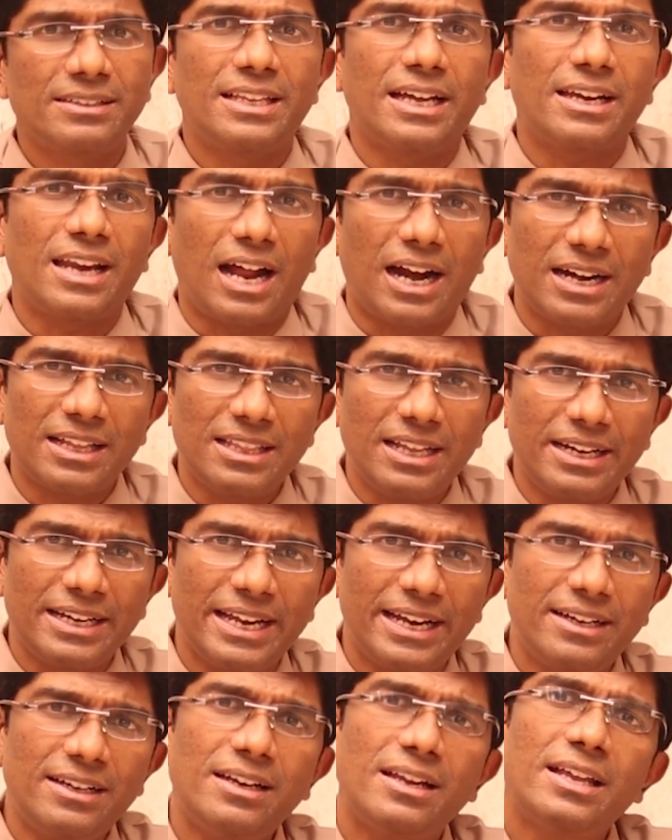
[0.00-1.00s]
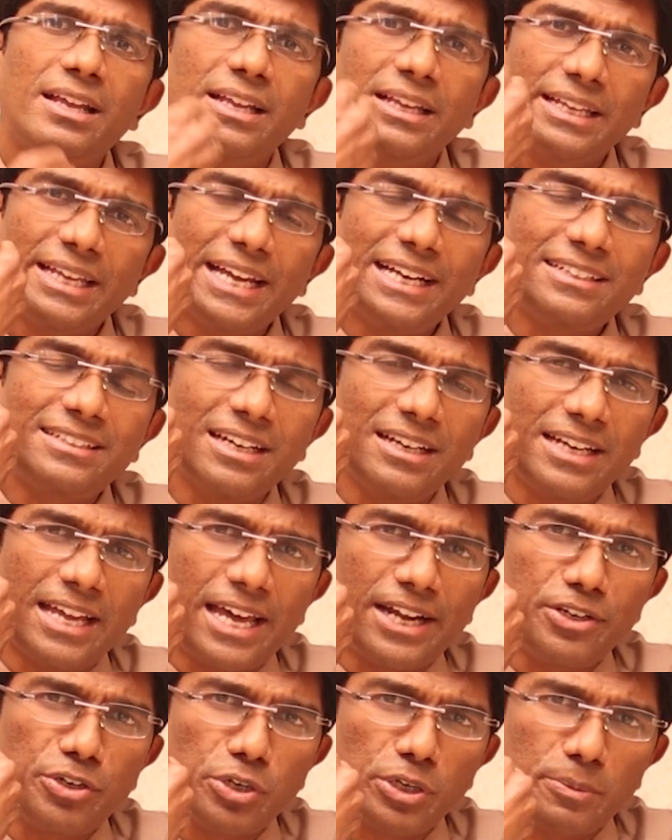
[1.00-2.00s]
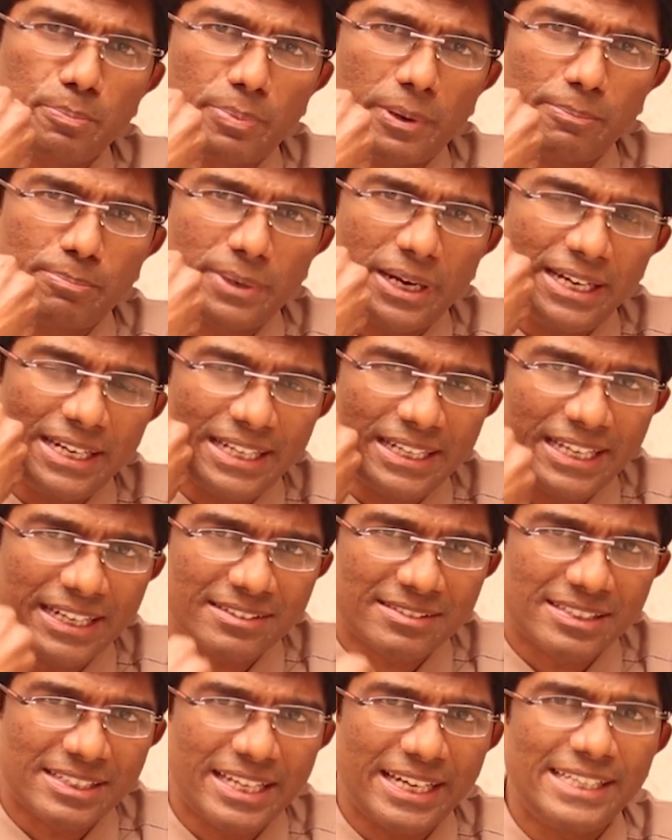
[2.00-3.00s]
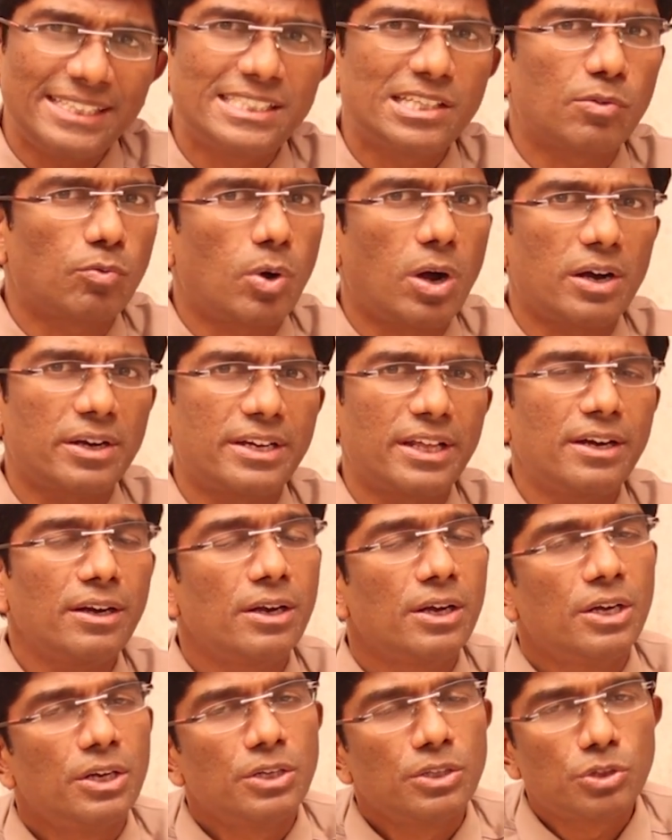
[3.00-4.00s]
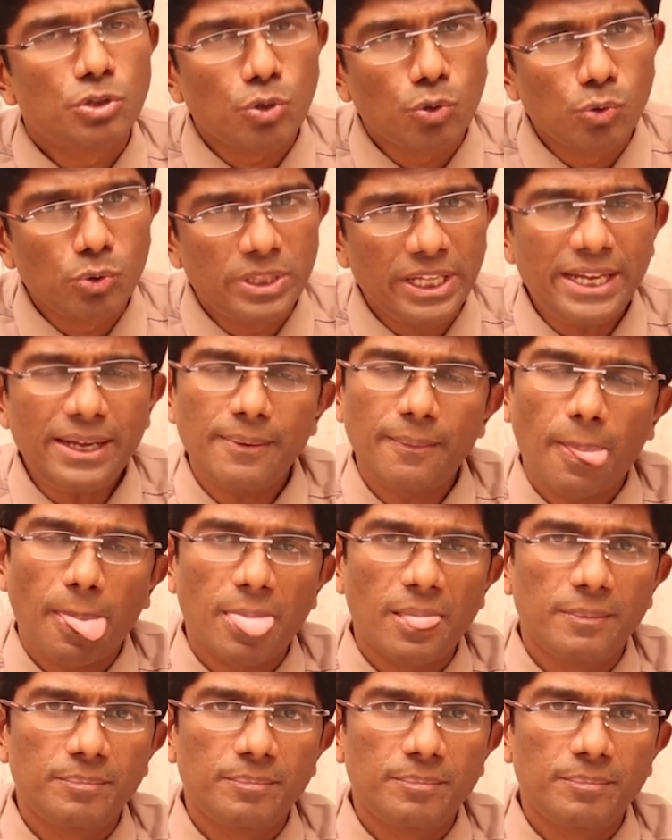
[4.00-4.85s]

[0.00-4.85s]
Then another end, atrial natriuretic peptide excretes the water through the